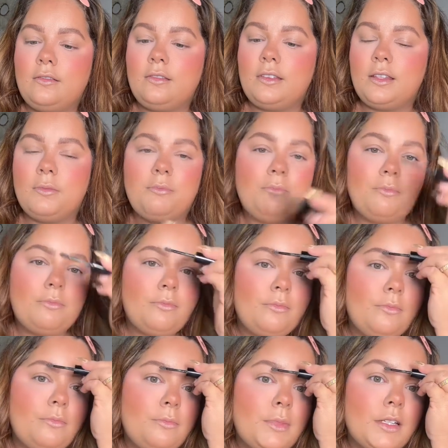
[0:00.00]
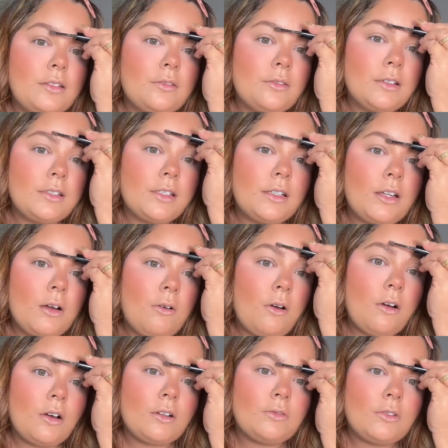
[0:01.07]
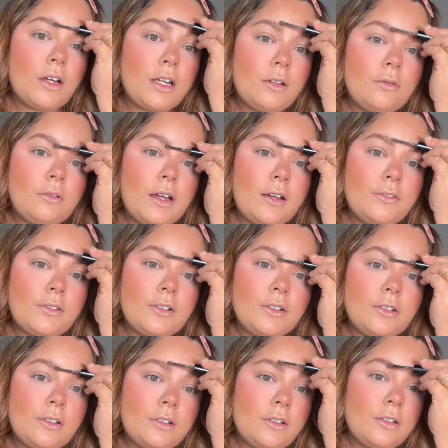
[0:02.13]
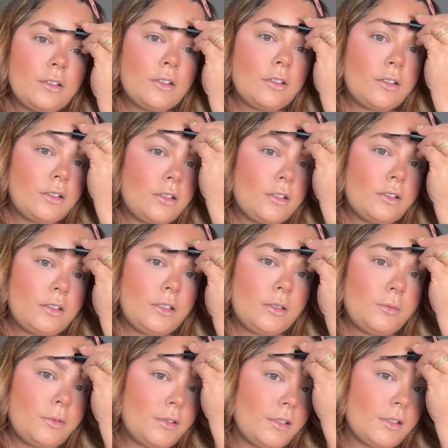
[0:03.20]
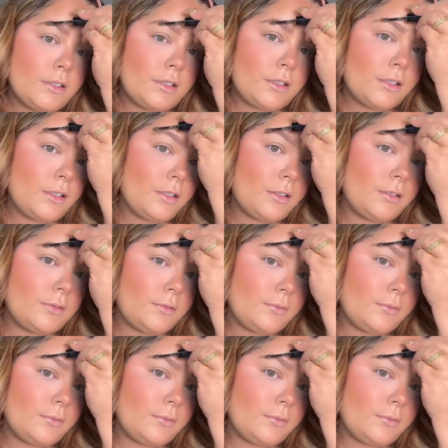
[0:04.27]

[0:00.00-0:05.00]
the pencil doesn't go on right after you put this in there.